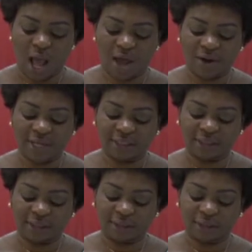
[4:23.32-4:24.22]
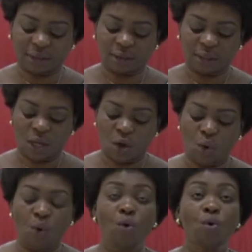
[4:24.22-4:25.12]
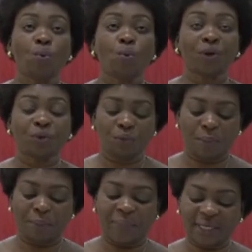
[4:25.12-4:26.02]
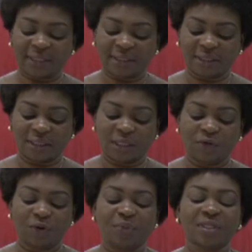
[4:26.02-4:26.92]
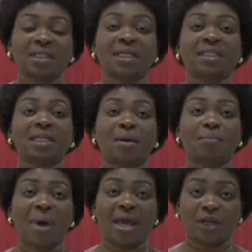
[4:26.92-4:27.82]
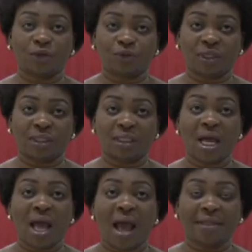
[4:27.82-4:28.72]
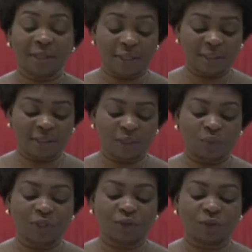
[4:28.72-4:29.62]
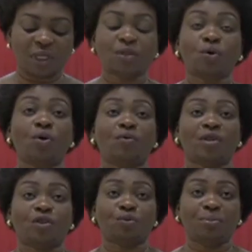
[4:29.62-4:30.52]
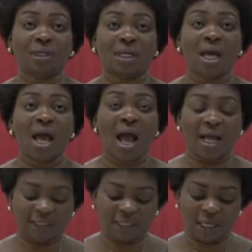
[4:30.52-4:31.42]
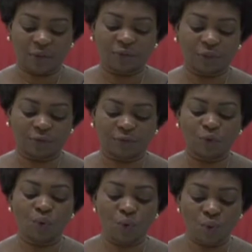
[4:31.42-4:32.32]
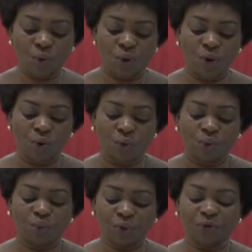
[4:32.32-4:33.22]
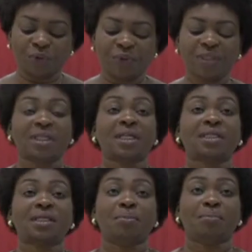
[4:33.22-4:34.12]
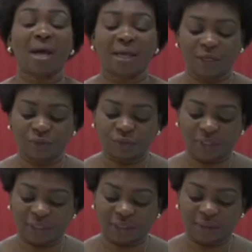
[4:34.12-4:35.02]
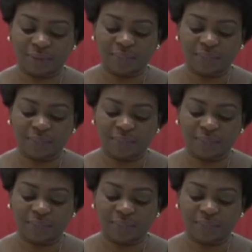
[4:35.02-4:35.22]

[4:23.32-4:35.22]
arises, who will best represent my interests? I think this is a question that all of us should be asking ourselves. Who will represent my interests?